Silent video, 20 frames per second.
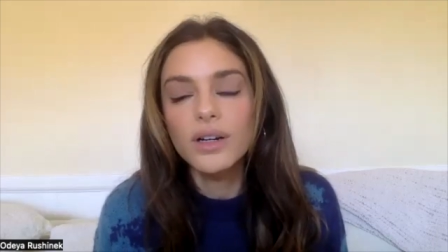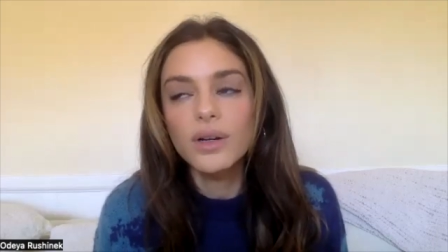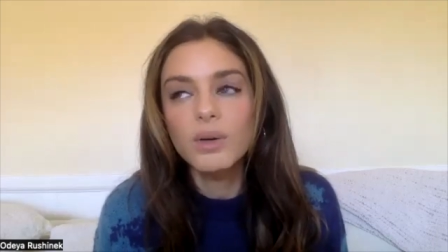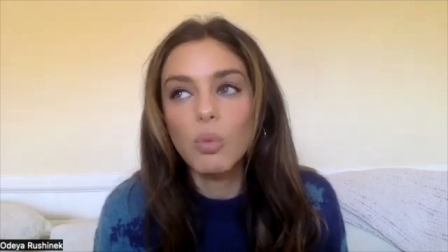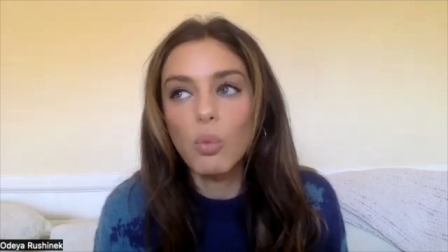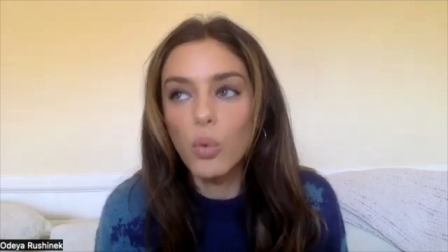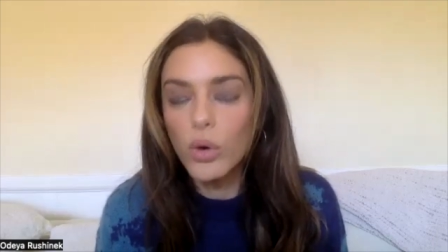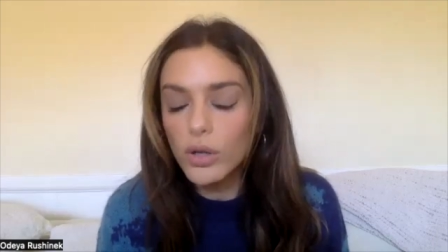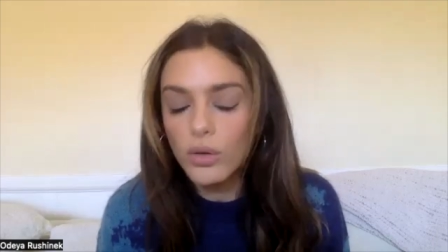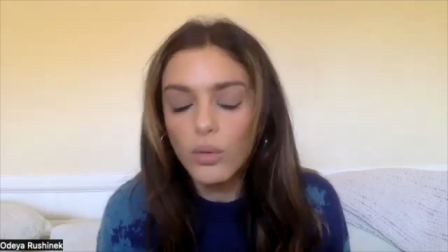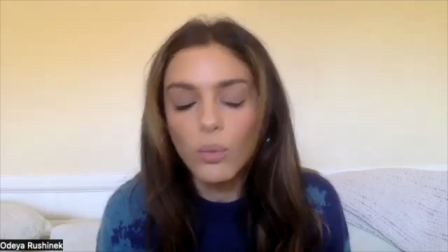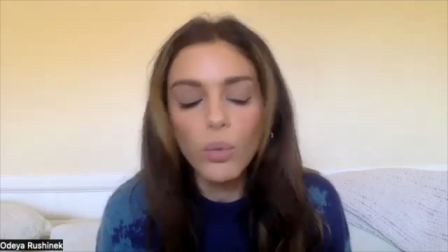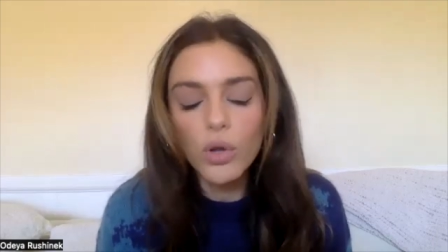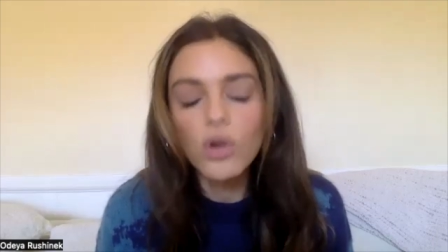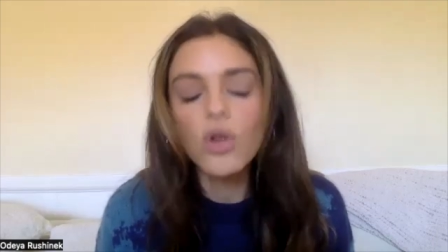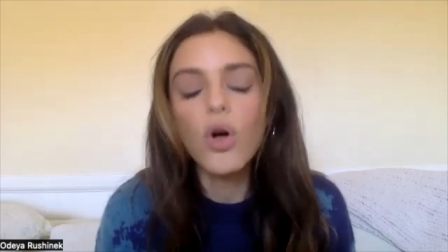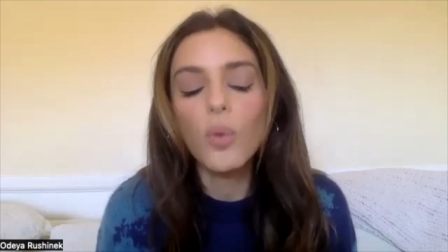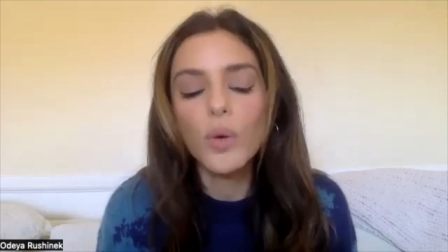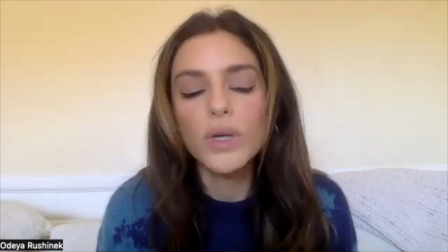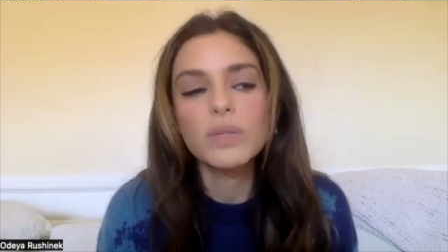will
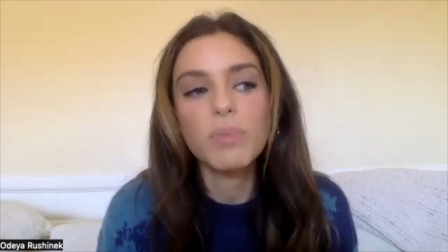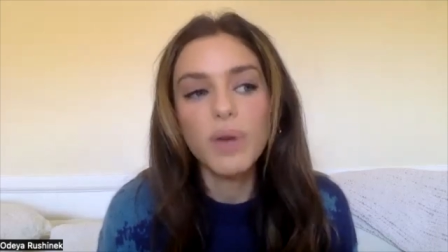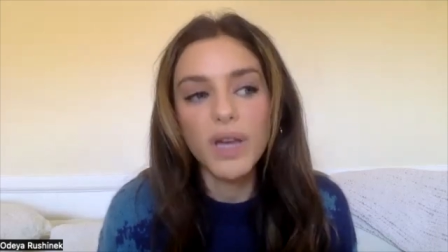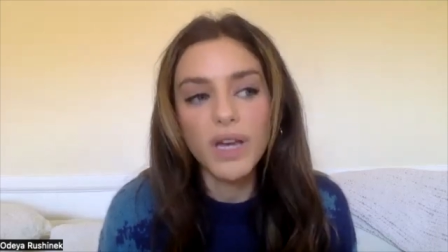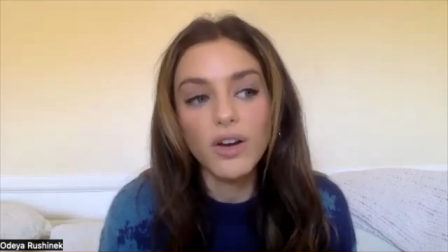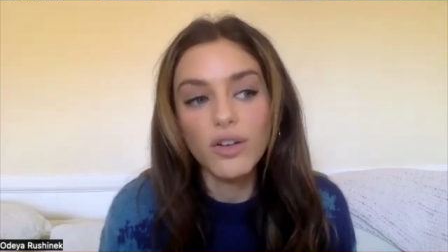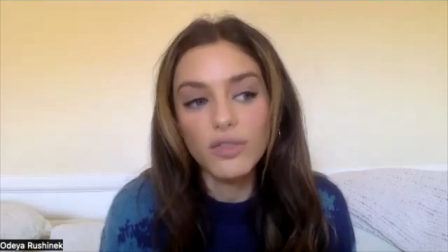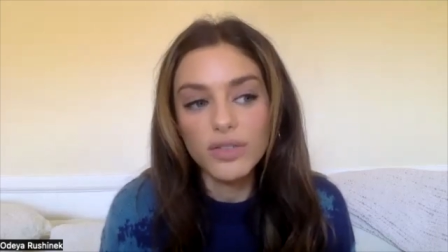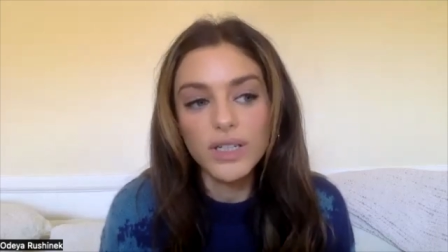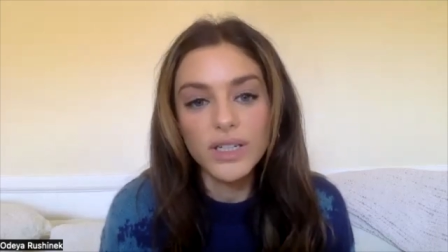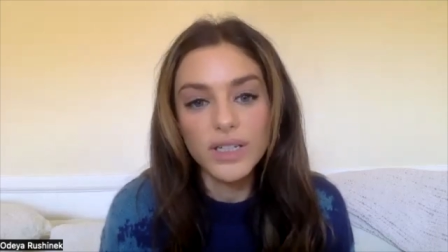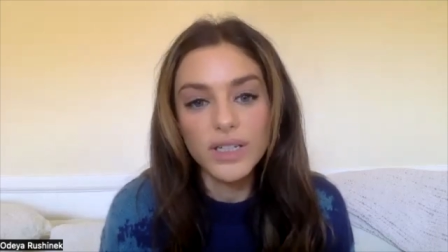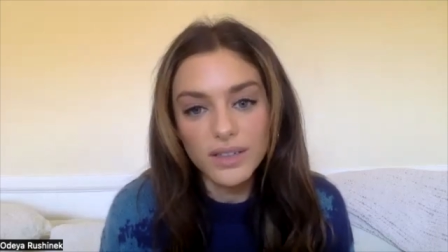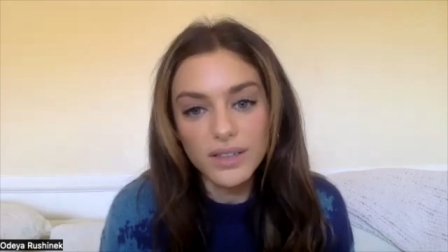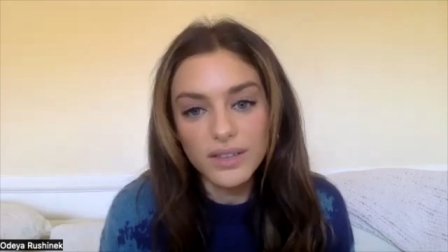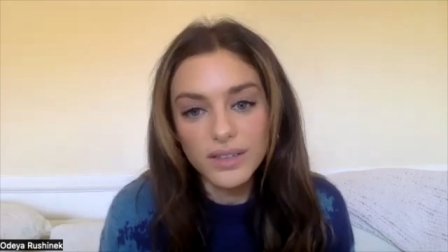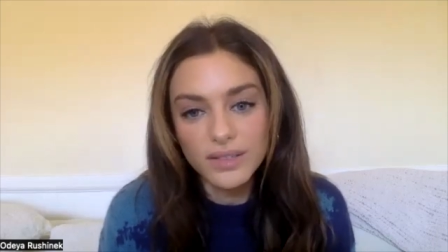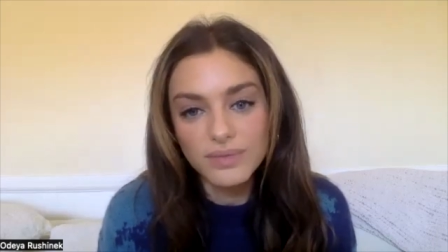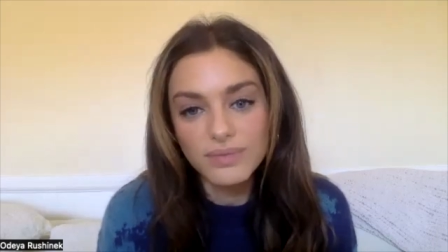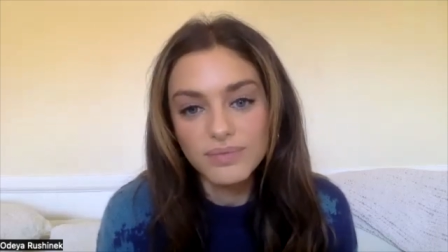will always pay off later